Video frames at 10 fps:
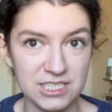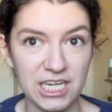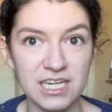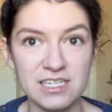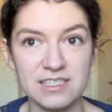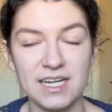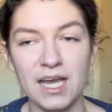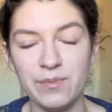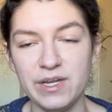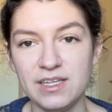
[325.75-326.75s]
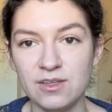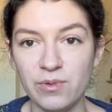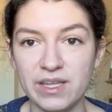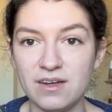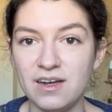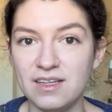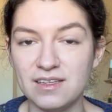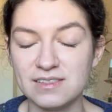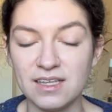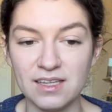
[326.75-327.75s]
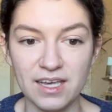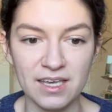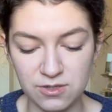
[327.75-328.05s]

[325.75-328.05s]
changes that happen in the weather and in the sunlight.